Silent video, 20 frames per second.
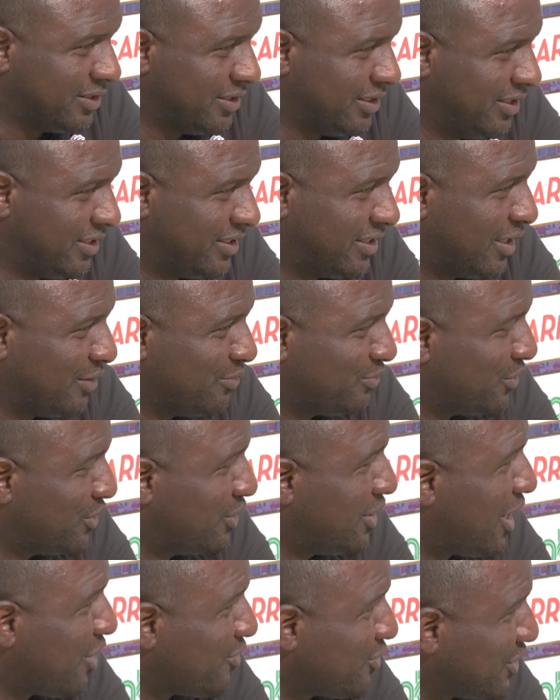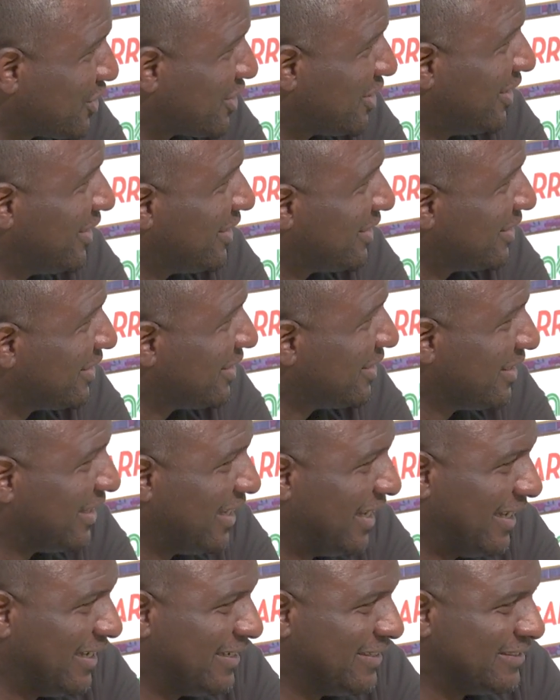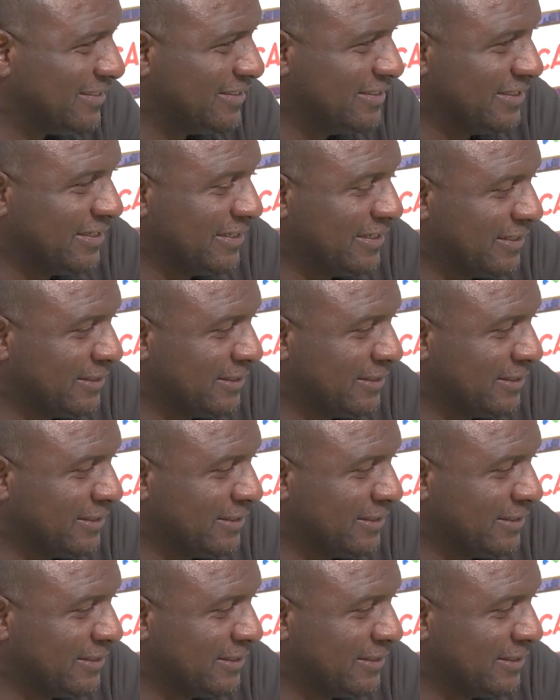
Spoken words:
He came for the Irish League, and